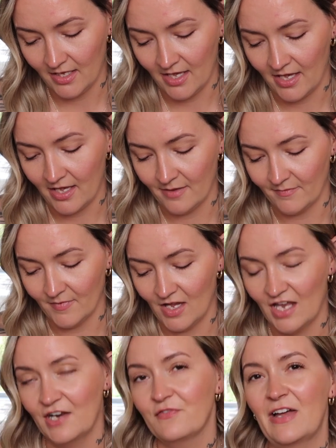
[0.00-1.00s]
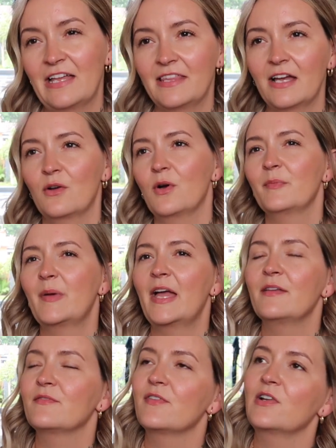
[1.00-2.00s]
and I found that quite
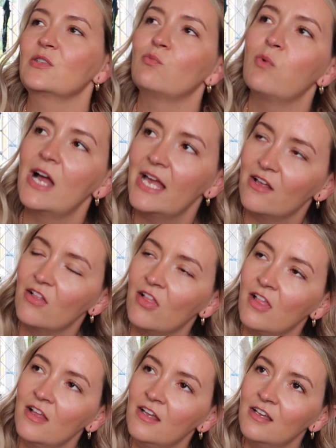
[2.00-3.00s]
painful as well.